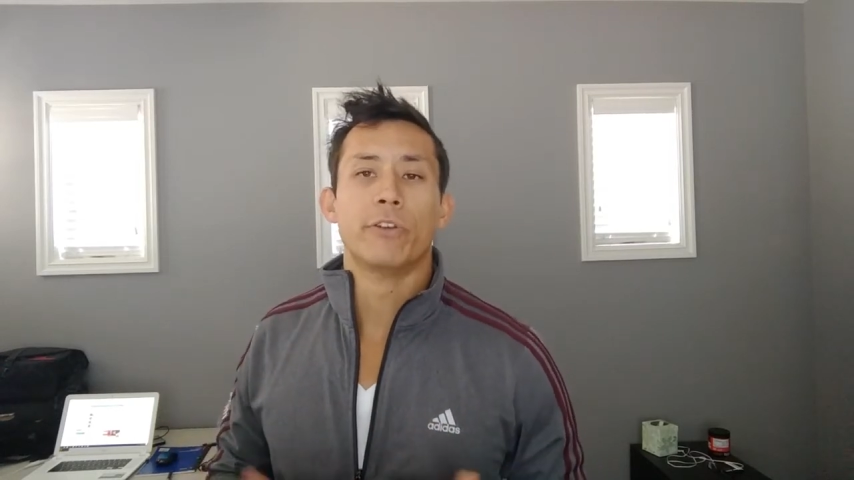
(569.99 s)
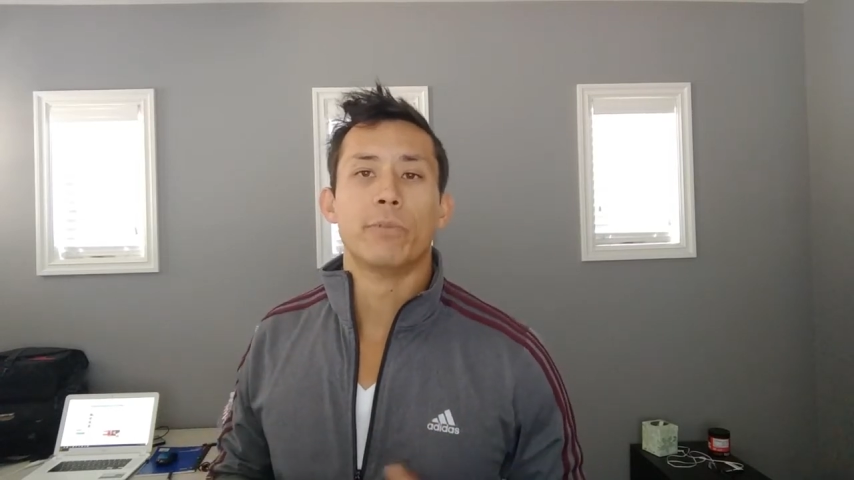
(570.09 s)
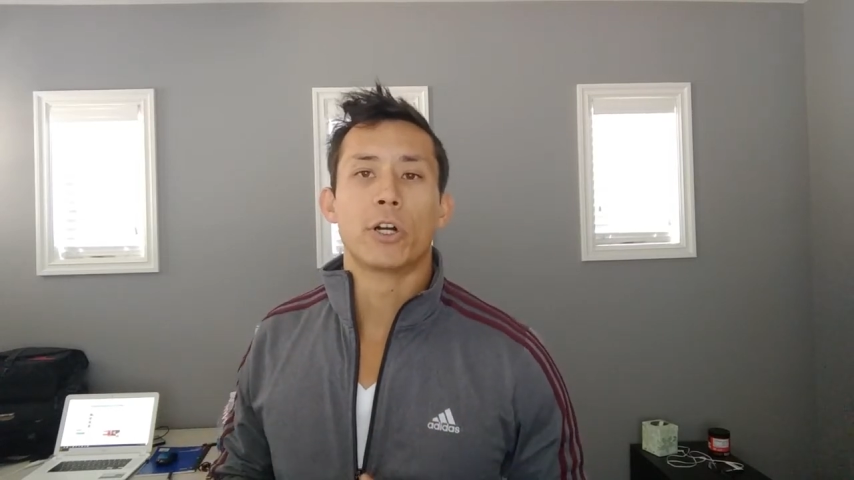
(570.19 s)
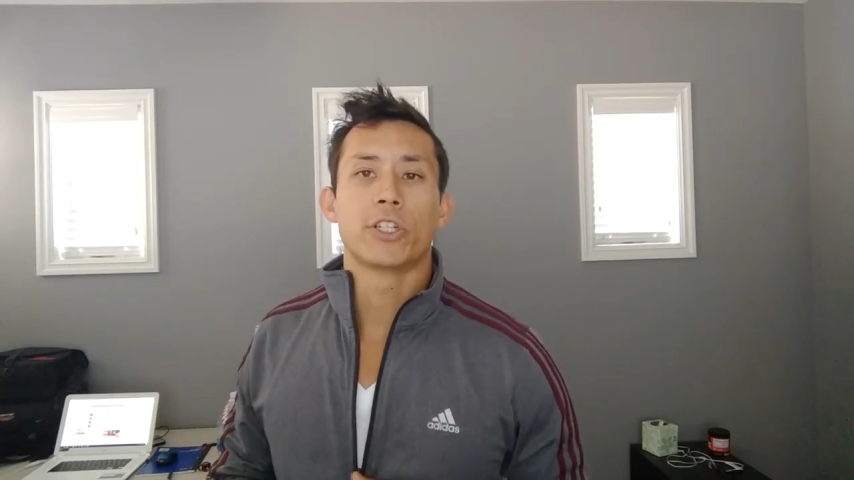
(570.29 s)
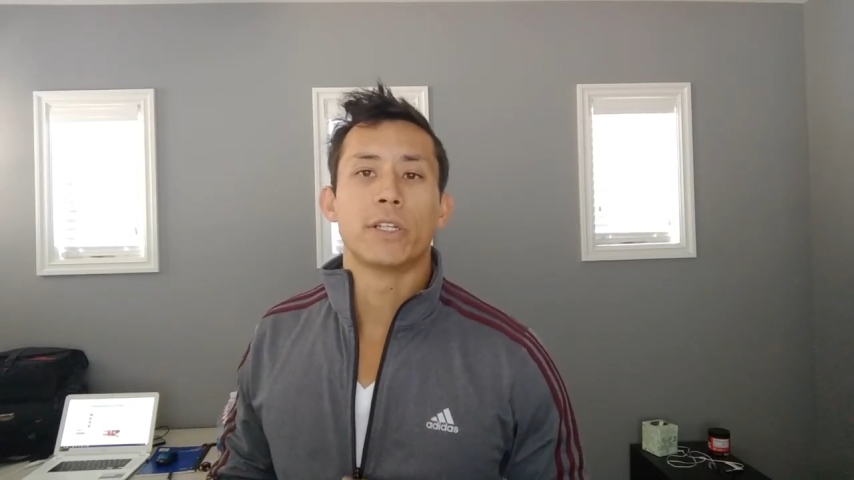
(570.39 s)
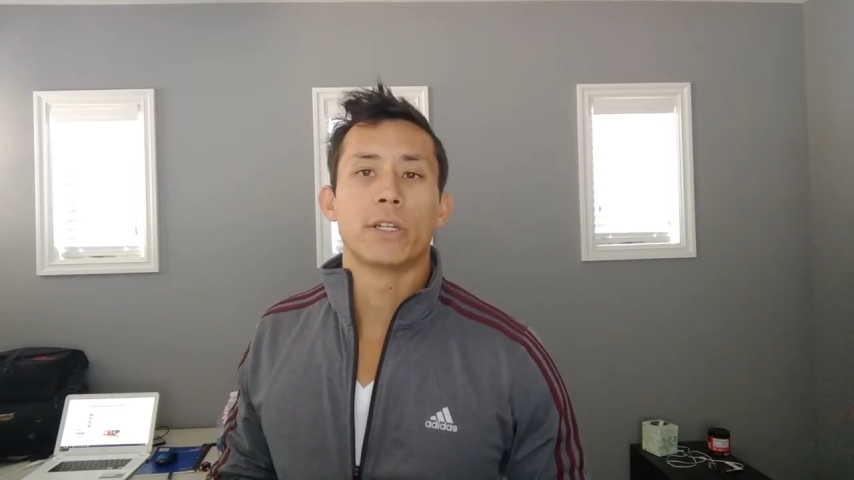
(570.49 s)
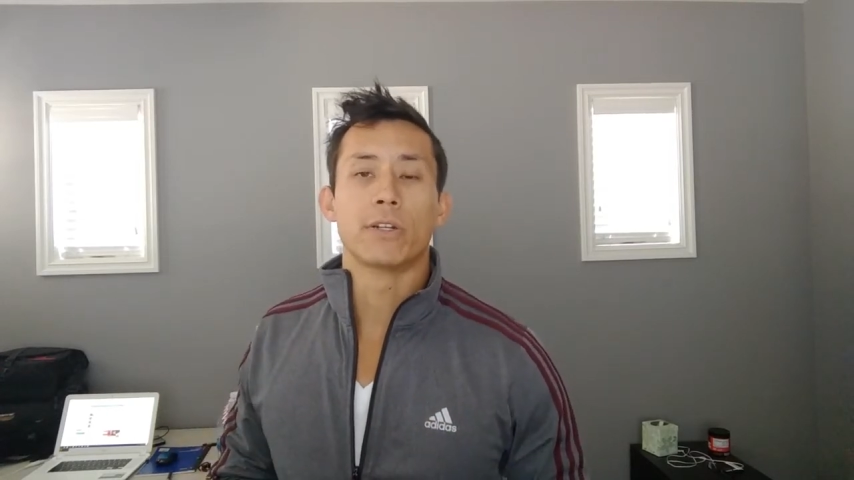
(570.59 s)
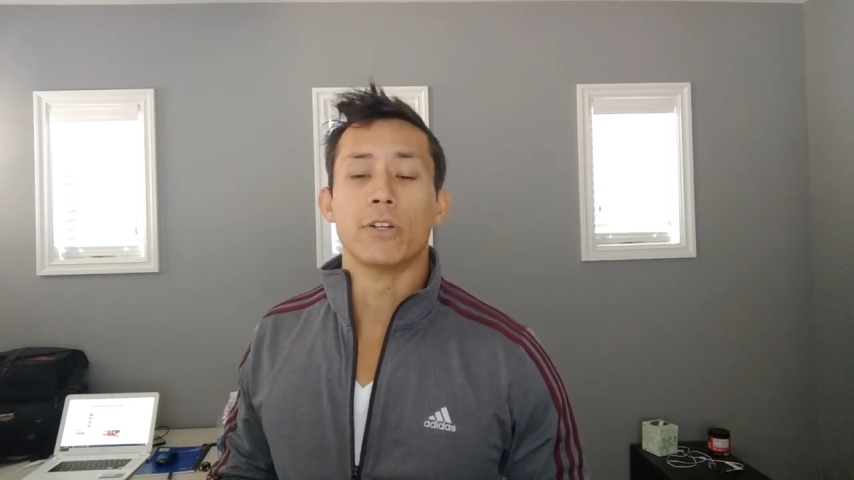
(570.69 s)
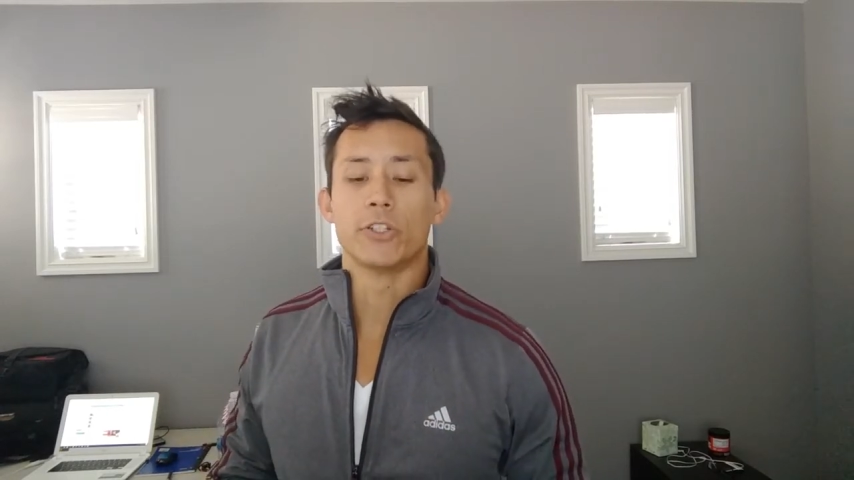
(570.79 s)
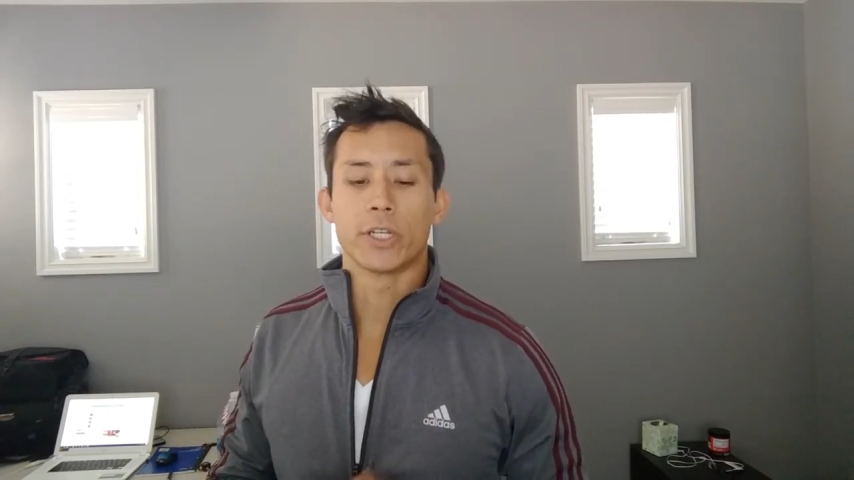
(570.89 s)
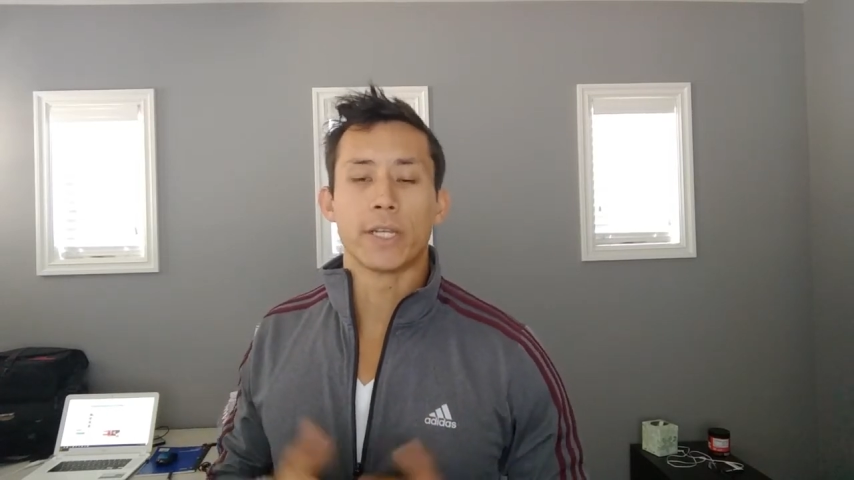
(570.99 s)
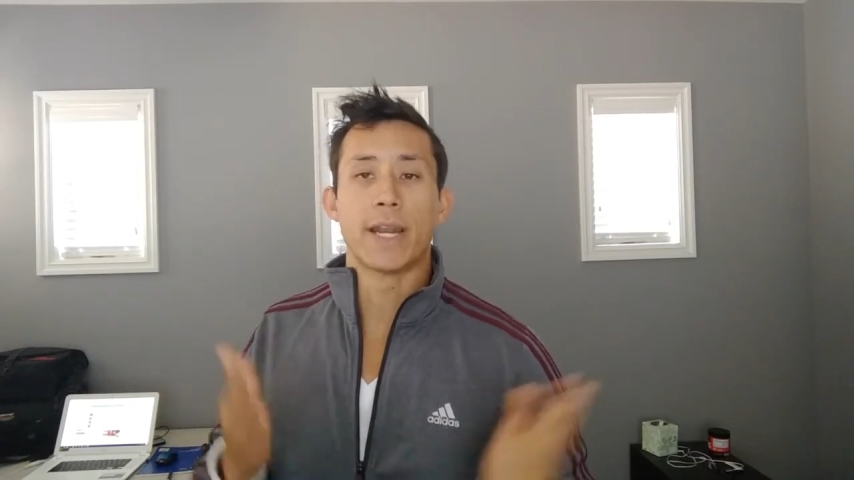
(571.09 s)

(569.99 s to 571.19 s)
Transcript: of blockchain technology.